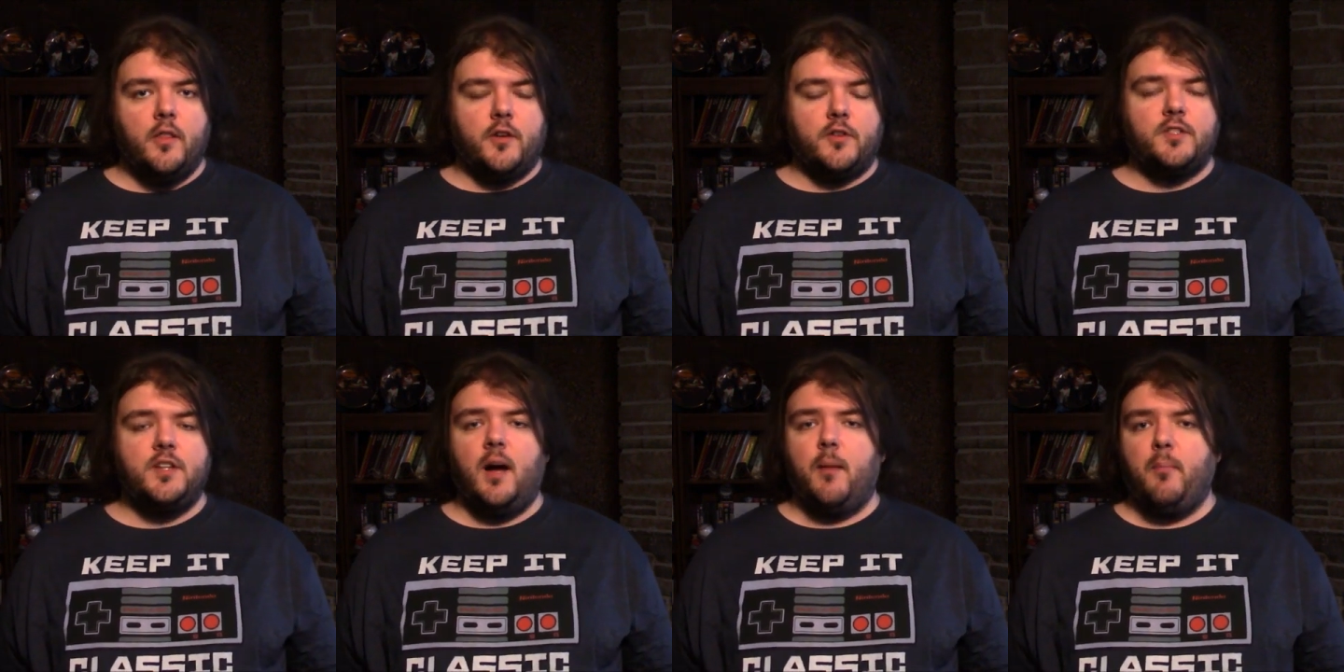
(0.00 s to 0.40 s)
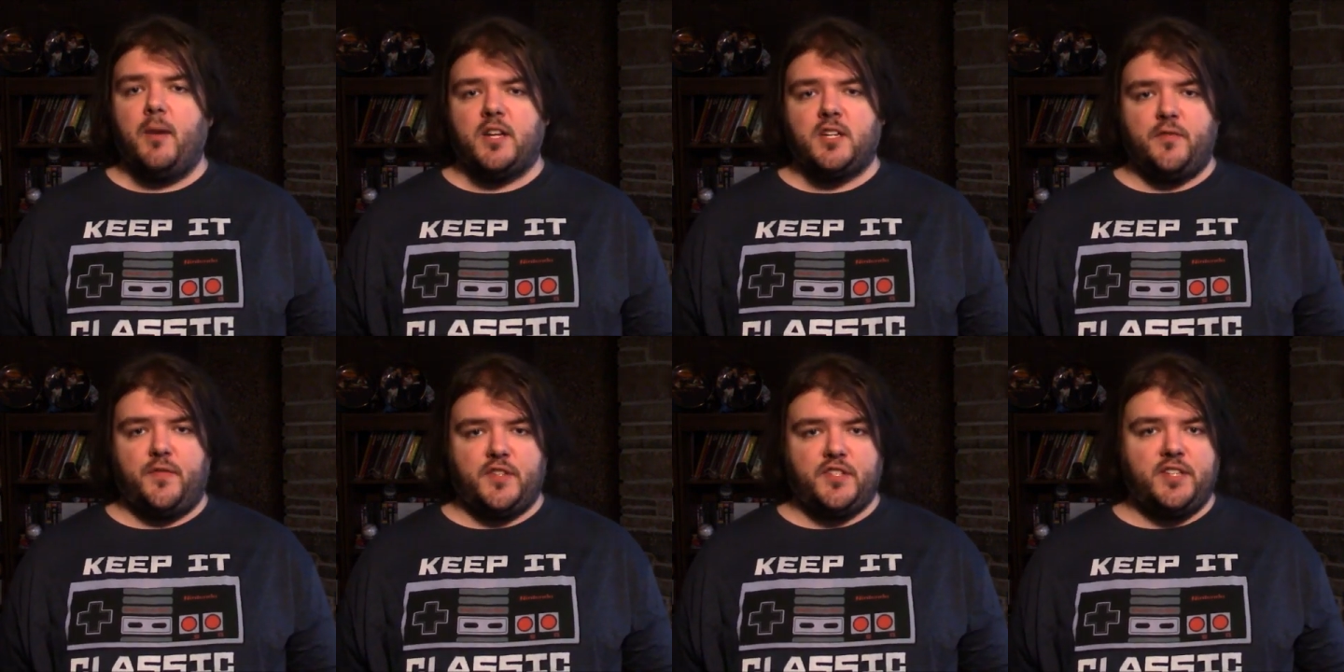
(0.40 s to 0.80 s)
there's not
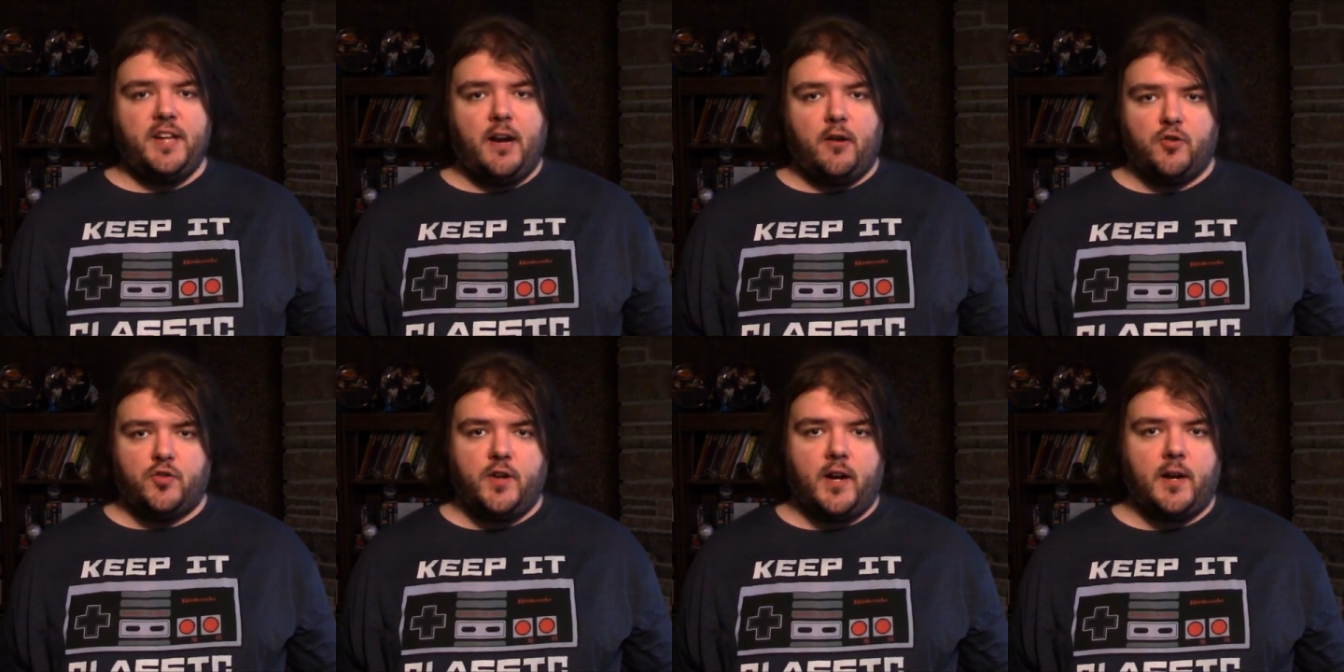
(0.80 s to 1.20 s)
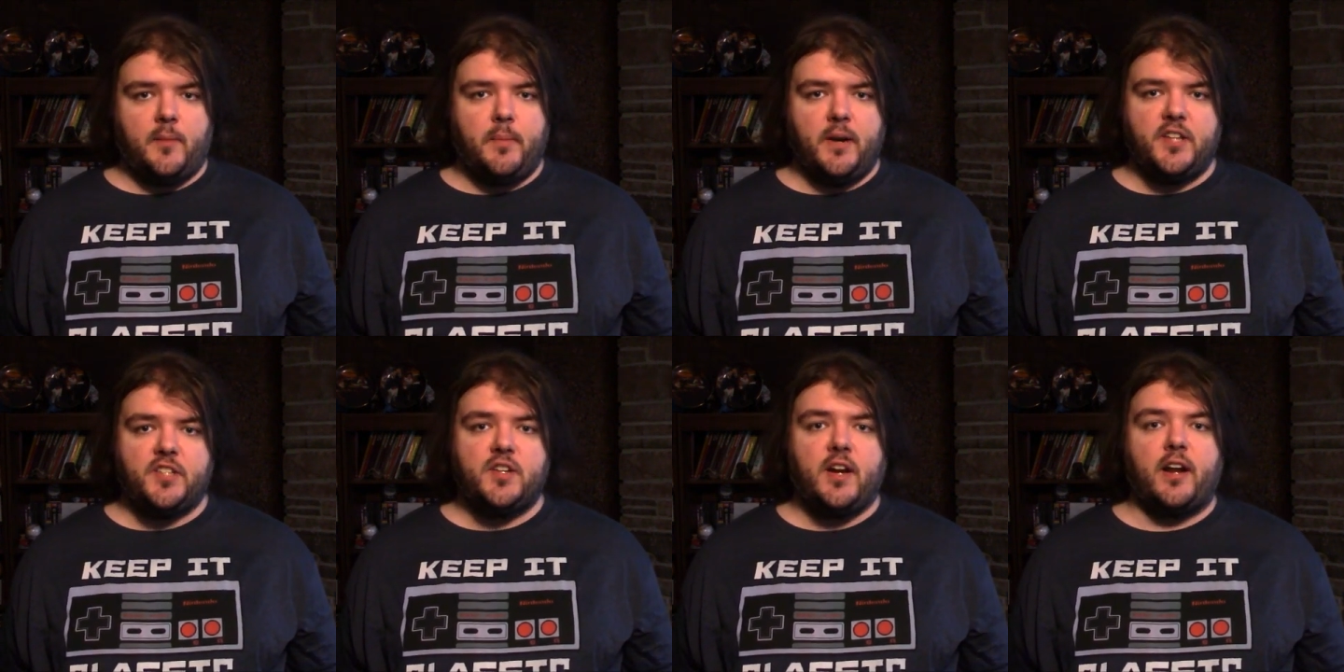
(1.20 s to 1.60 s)
much of a
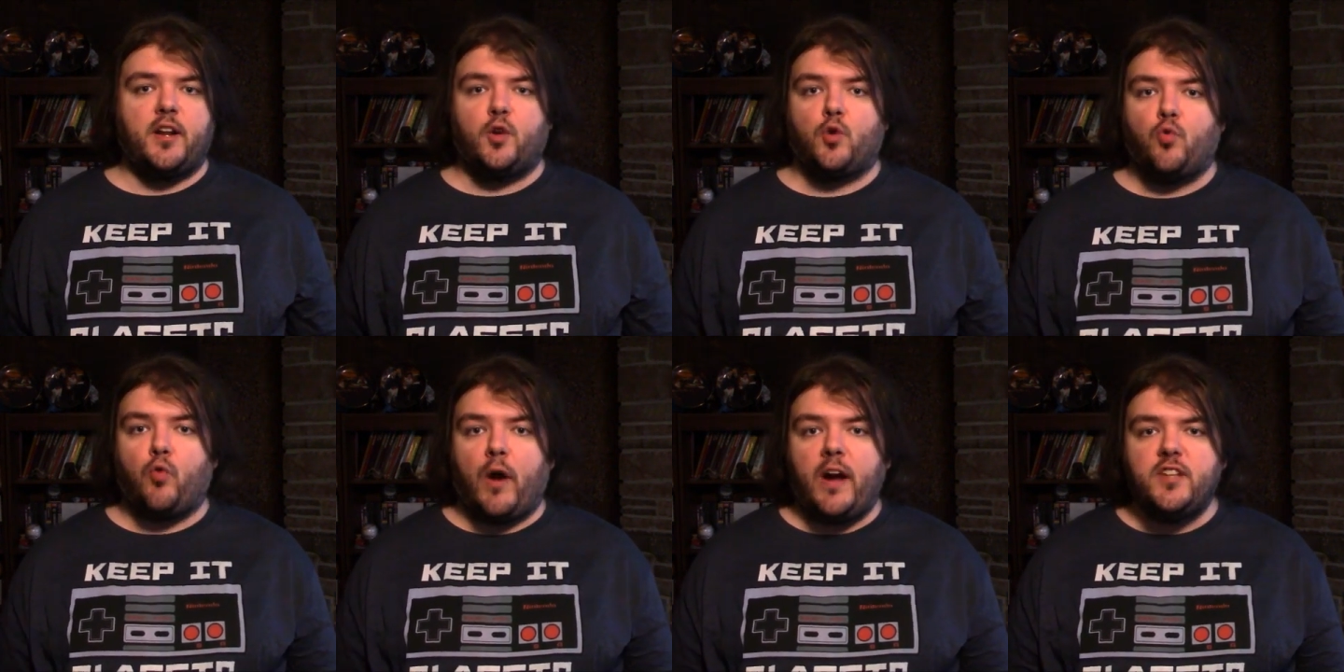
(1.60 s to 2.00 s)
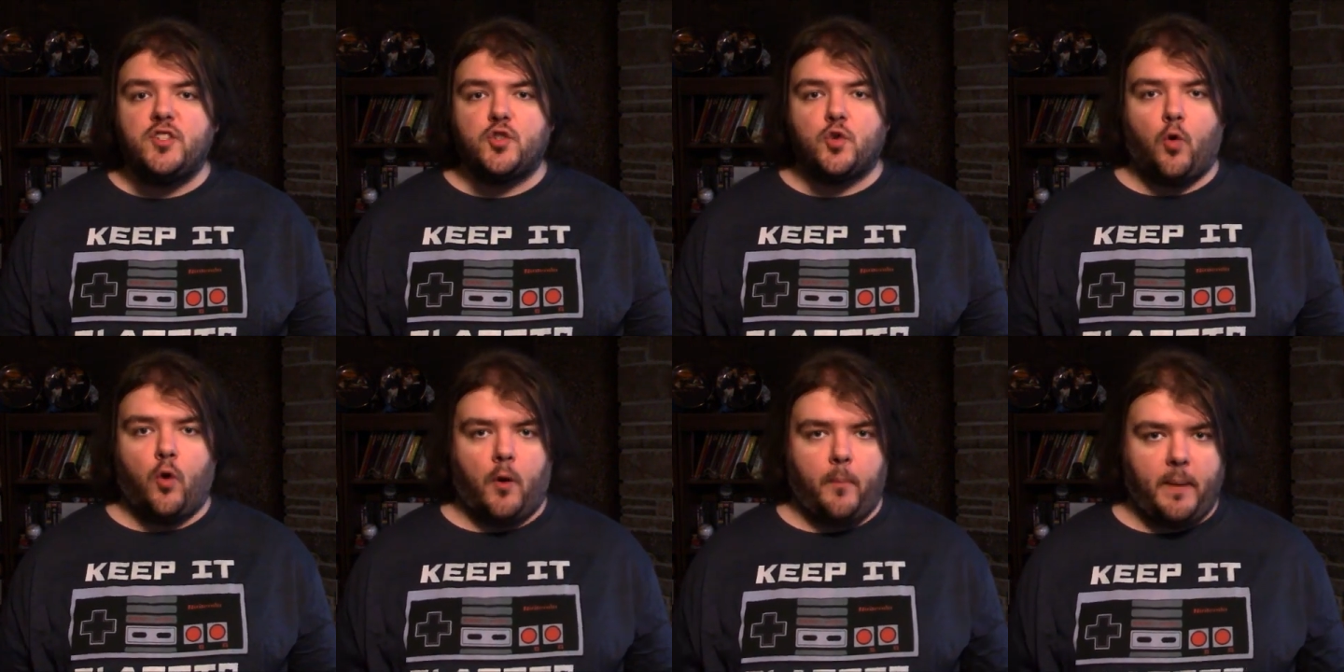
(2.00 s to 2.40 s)
soundtrack, but it's got a great
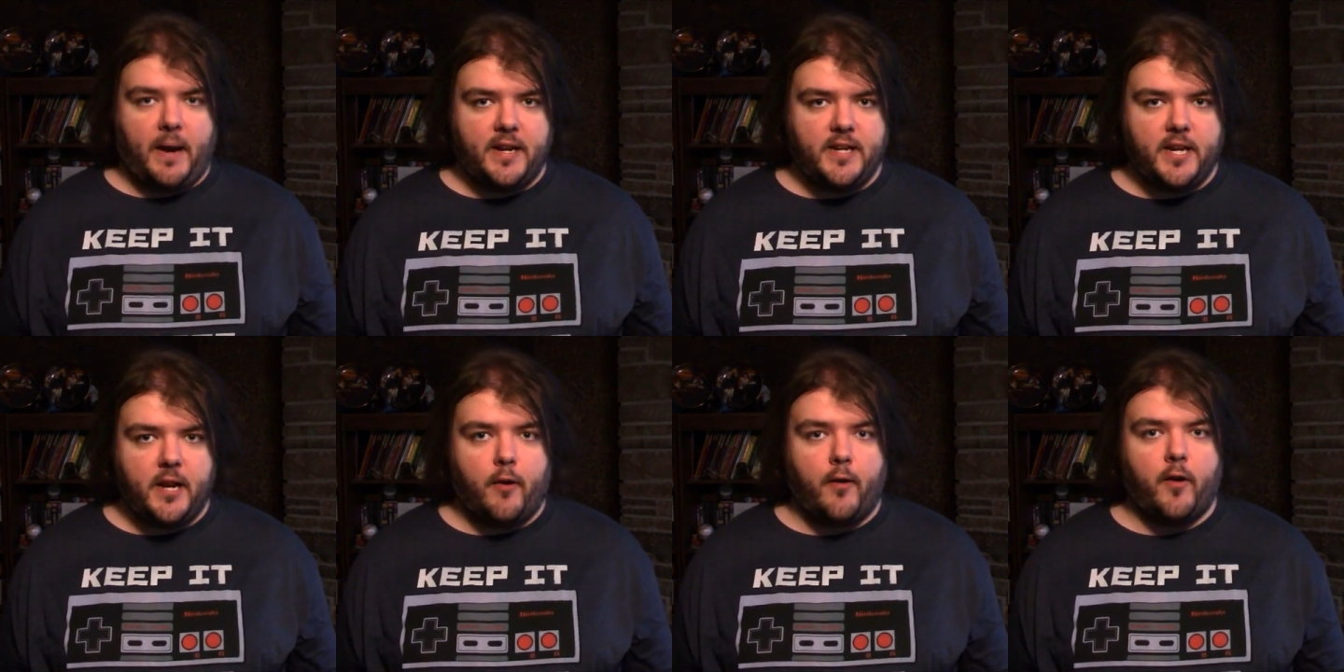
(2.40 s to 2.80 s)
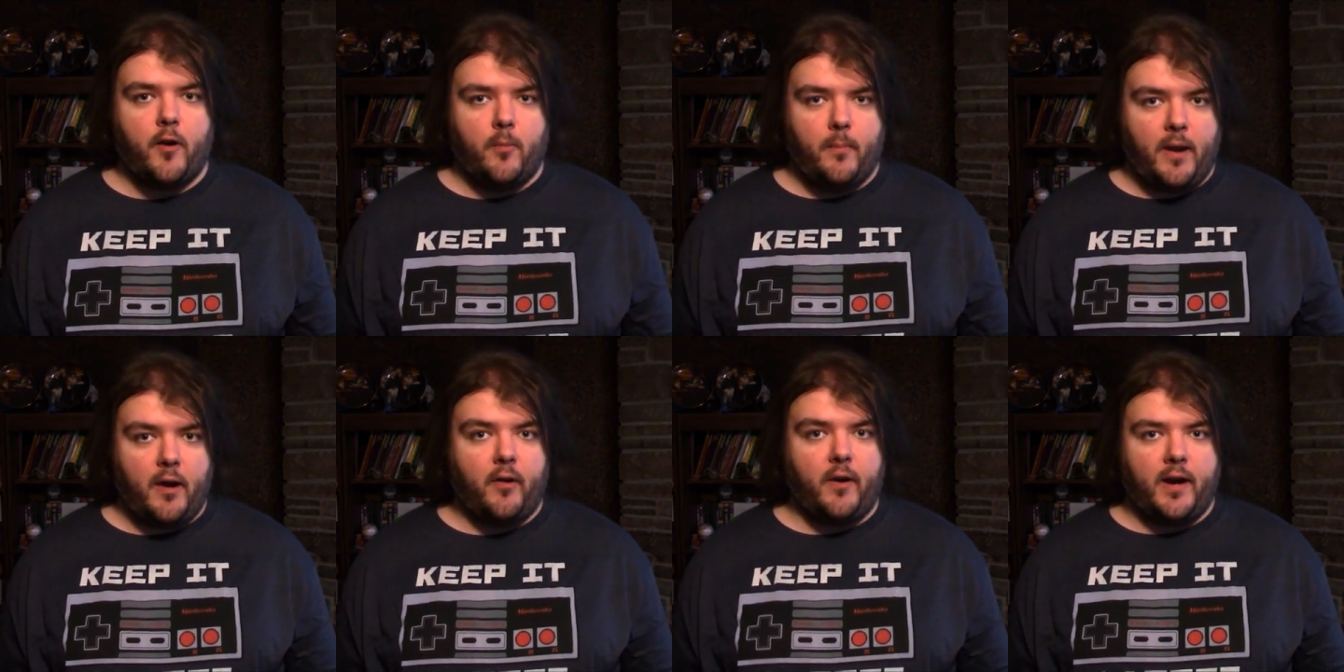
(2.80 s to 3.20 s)
score by
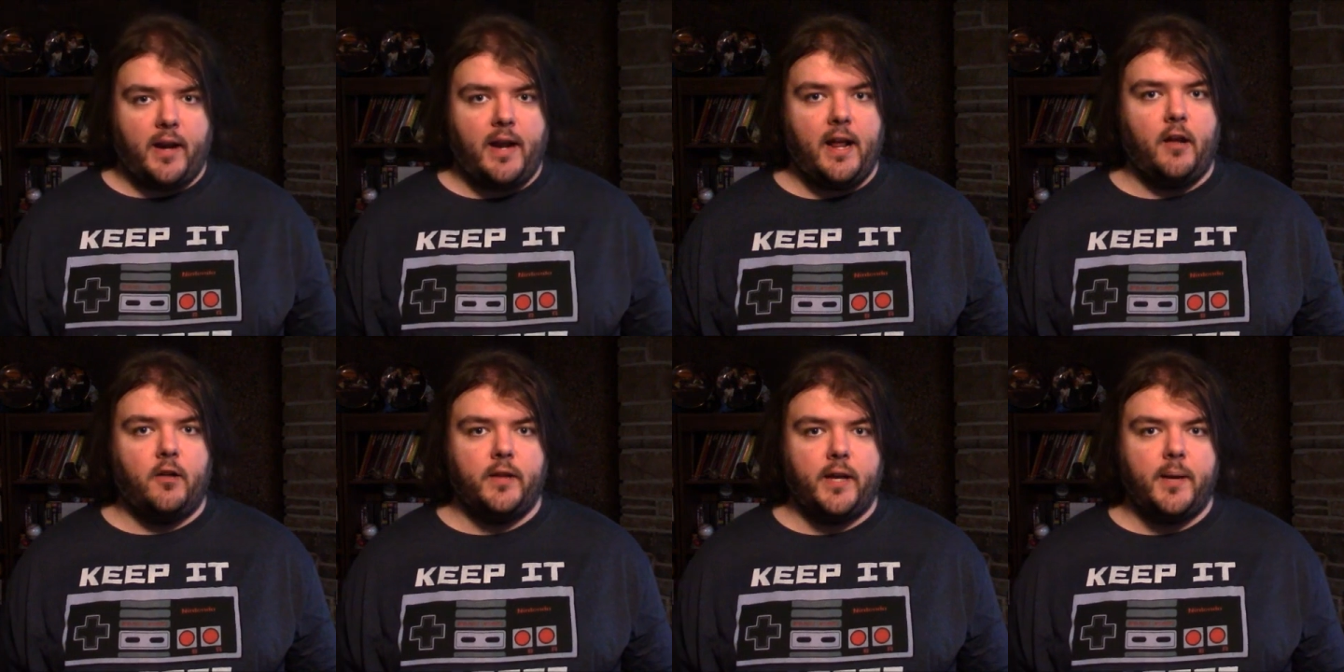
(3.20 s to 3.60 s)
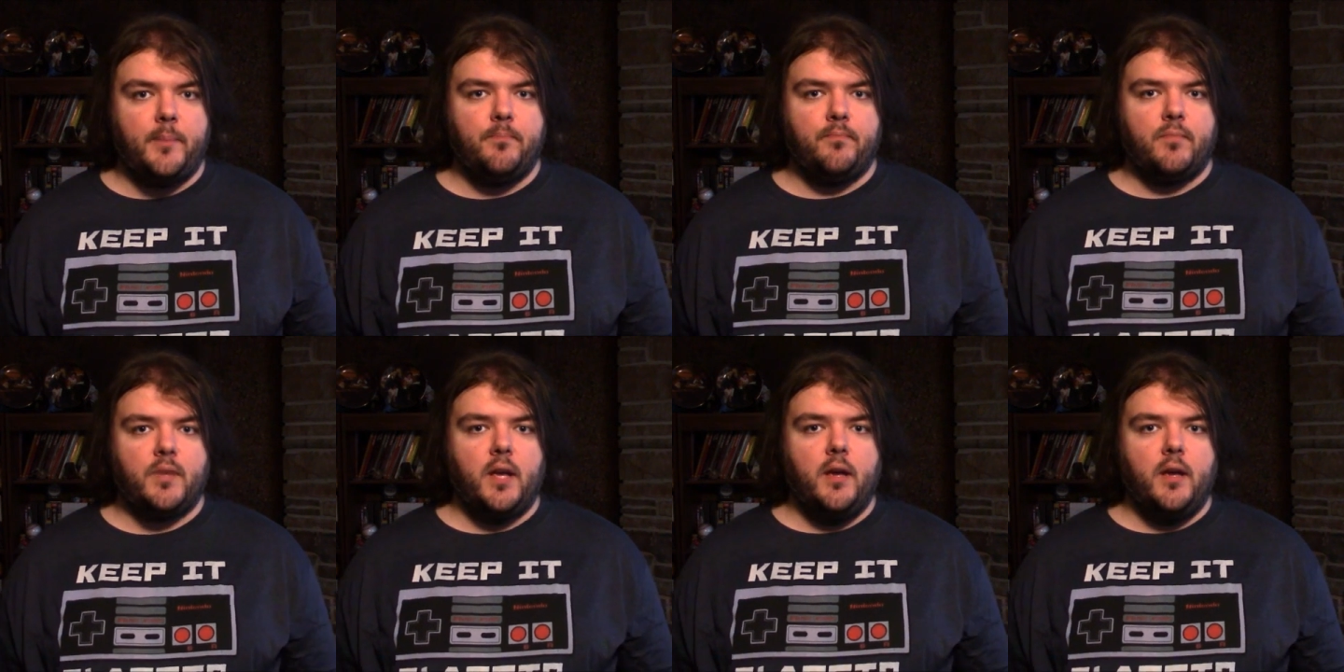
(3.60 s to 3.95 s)
Dario Marianelli.